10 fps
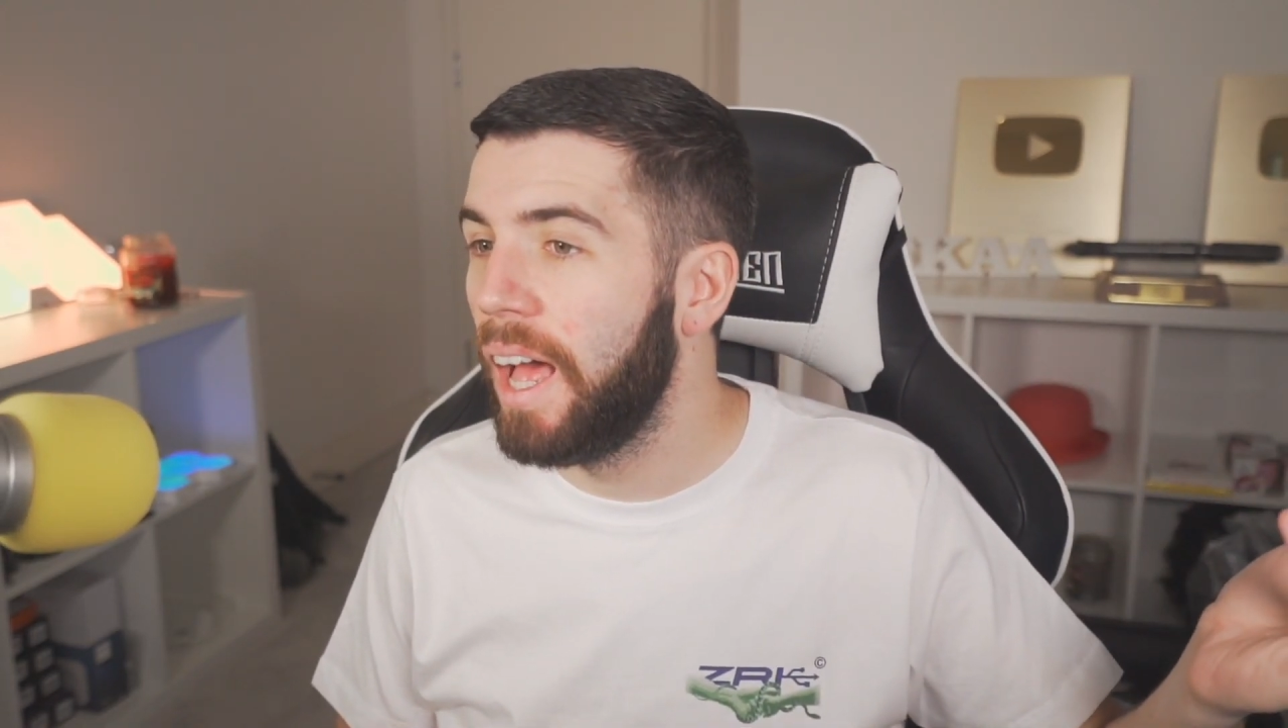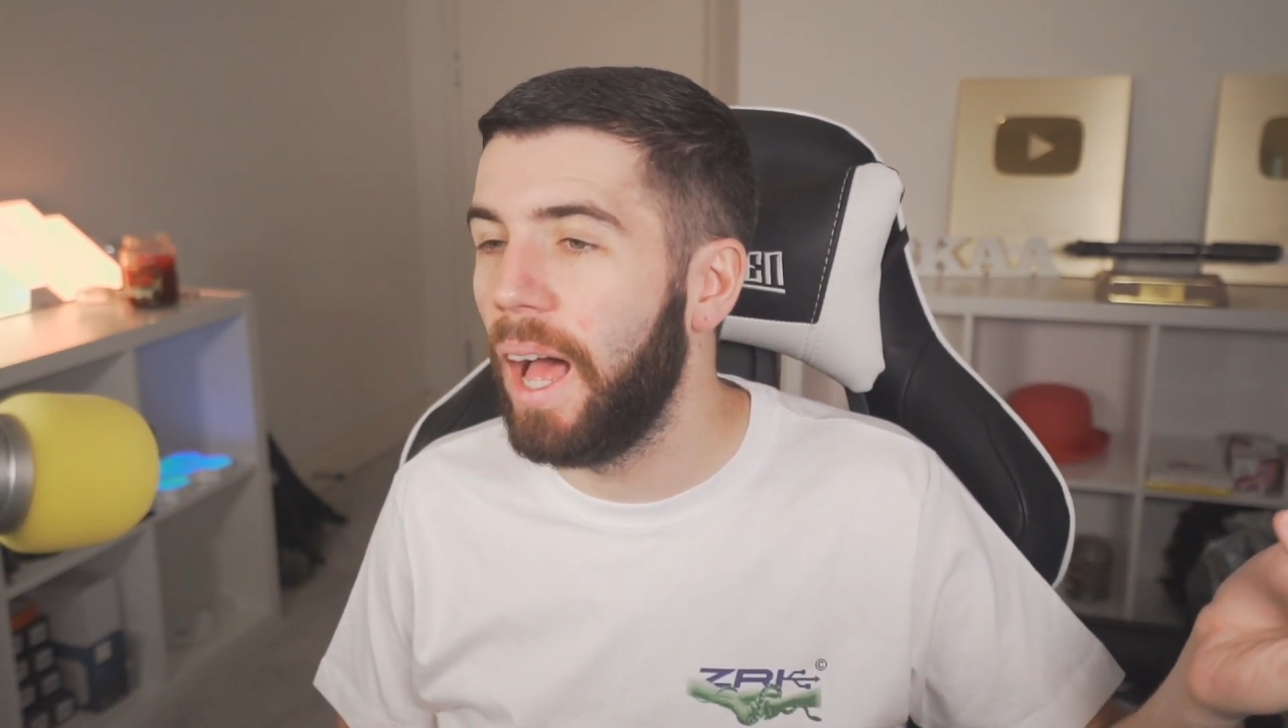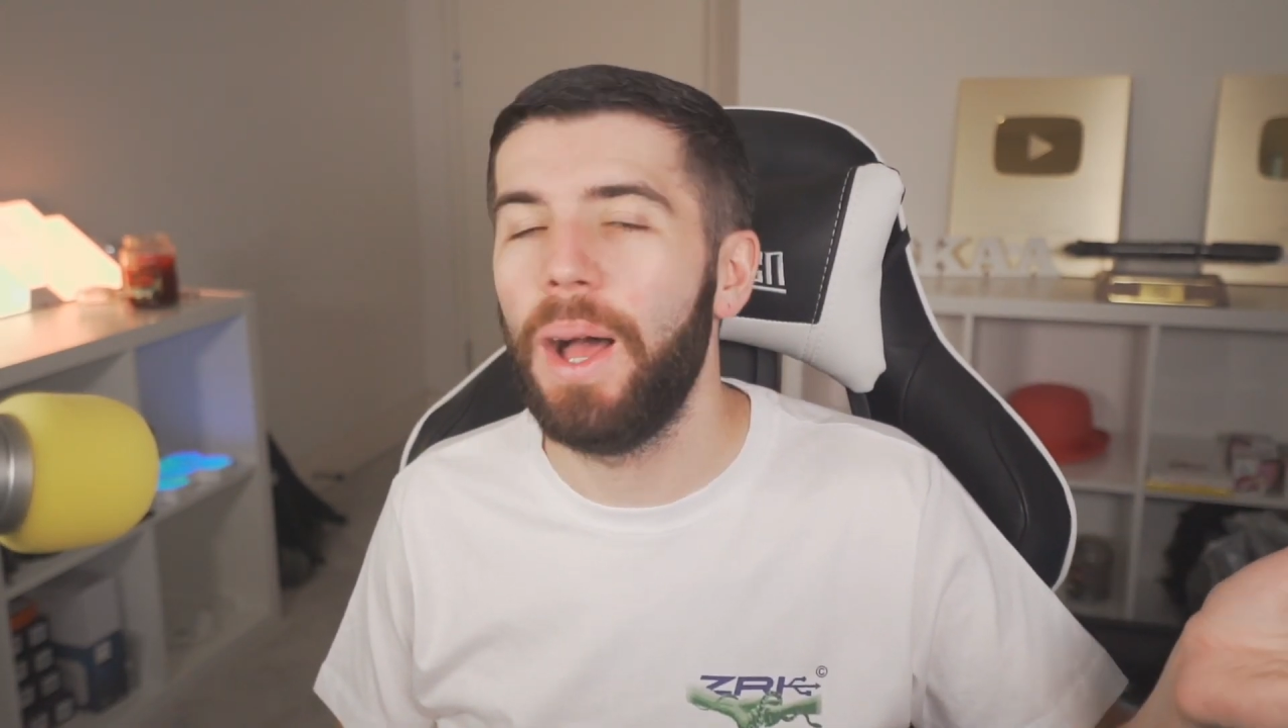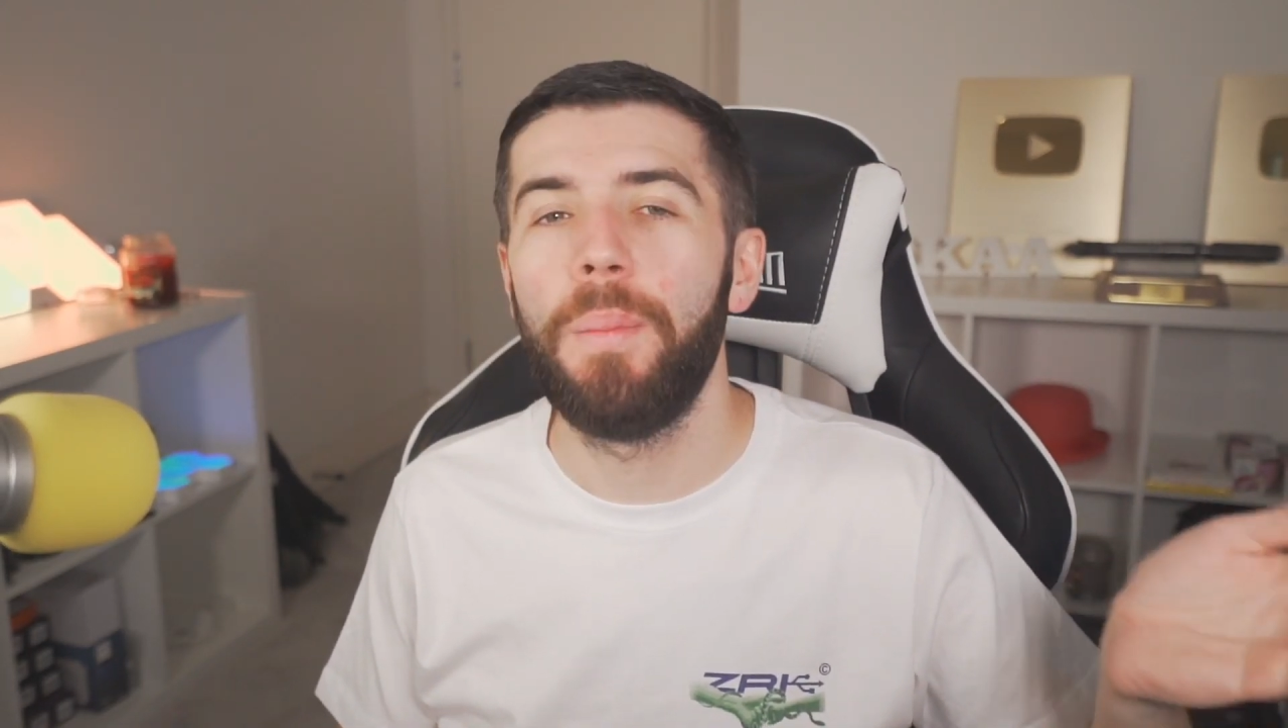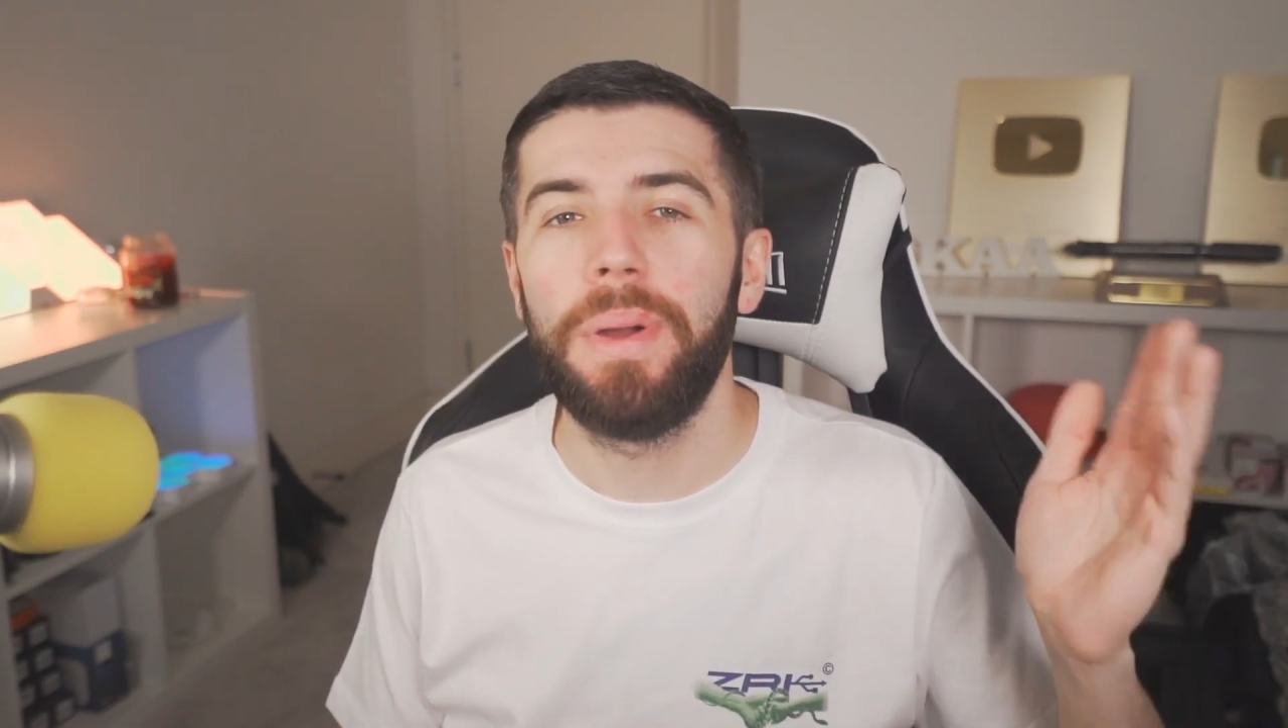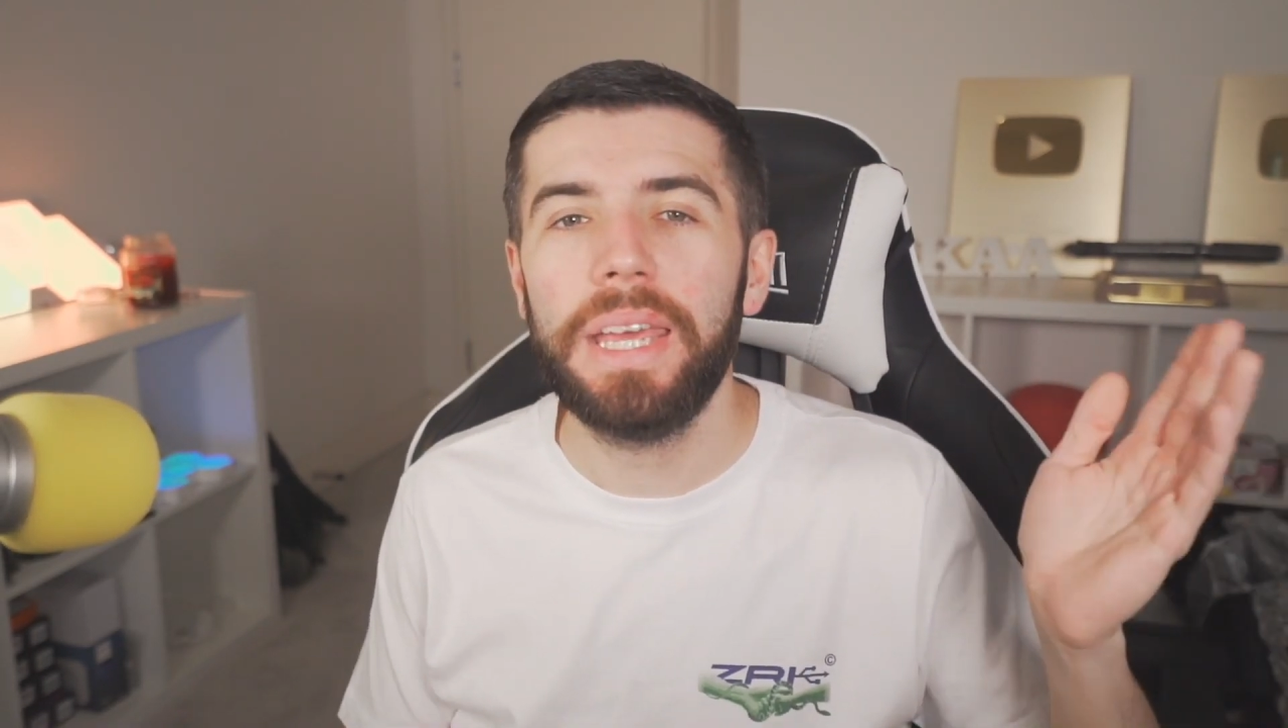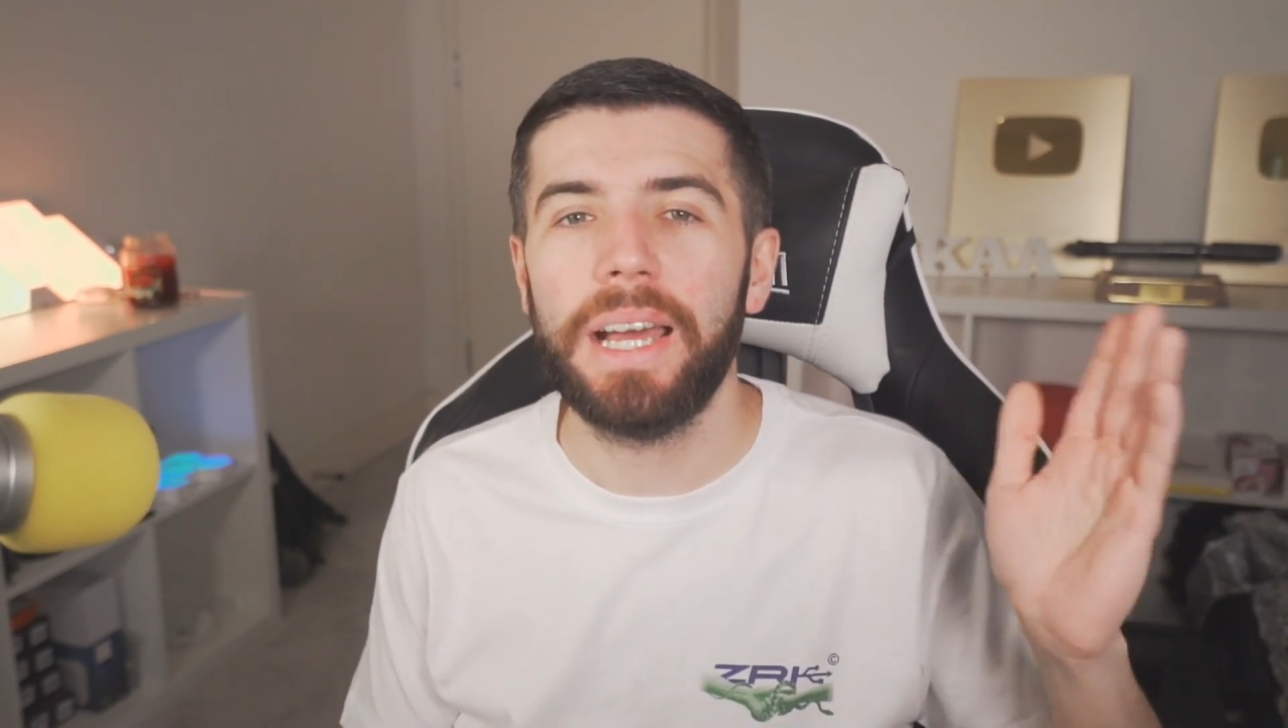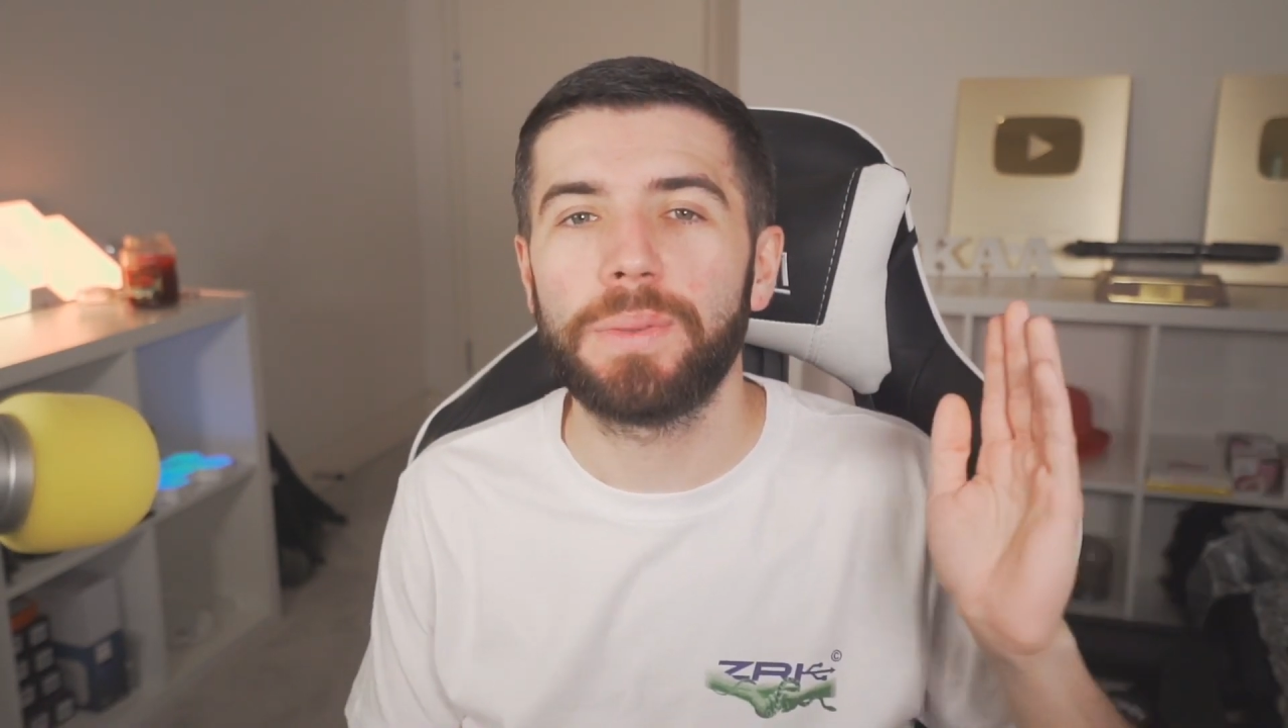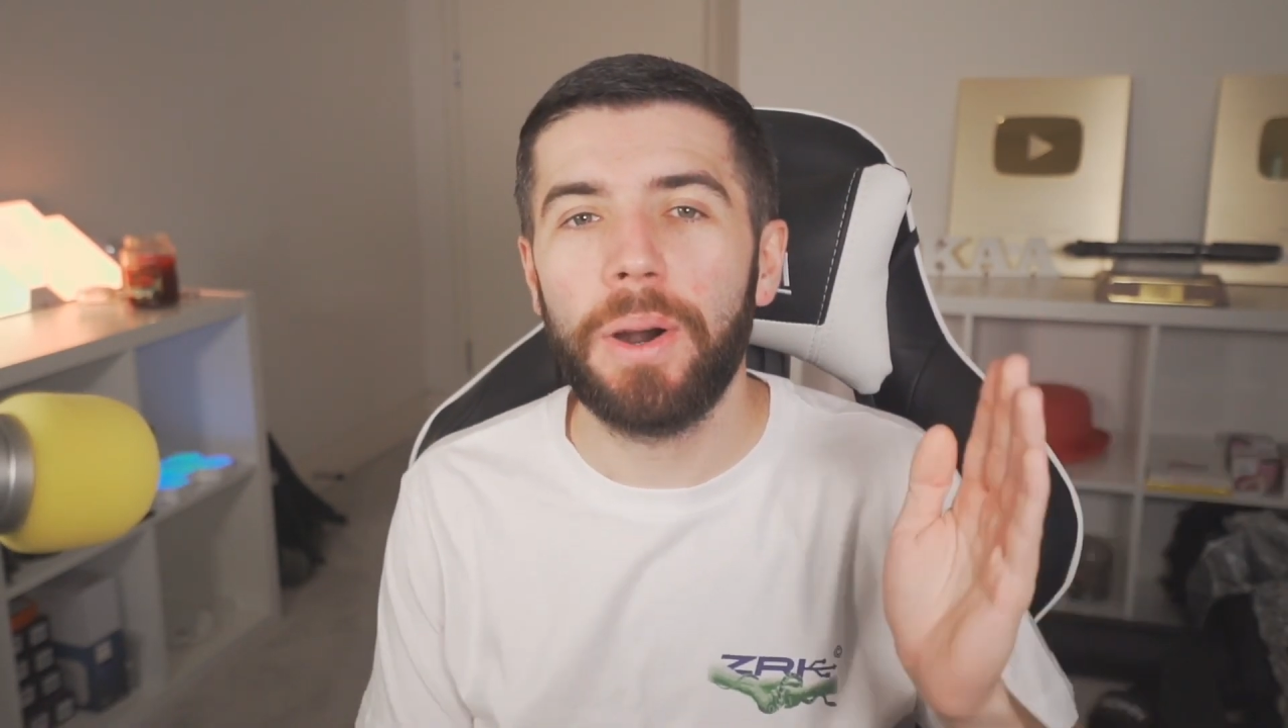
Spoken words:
But yes,